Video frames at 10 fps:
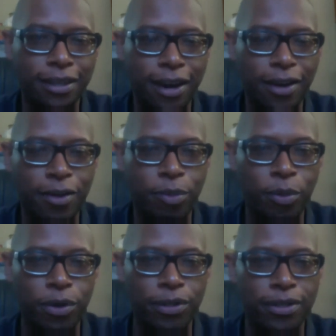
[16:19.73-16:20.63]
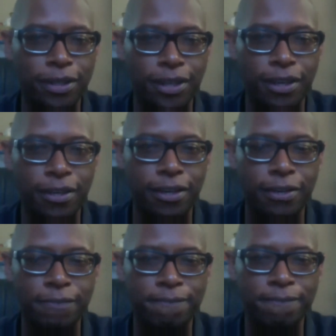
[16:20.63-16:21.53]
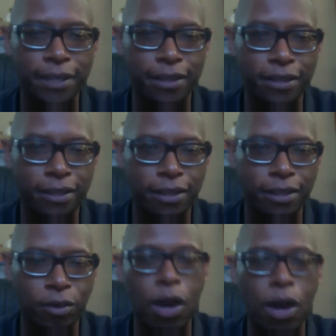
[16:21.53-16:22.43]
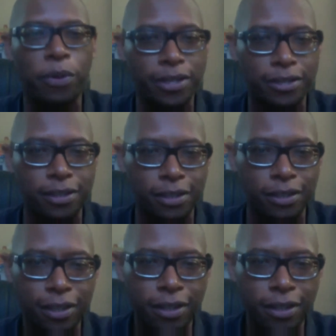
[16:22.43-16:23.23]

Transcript: how important the cooperation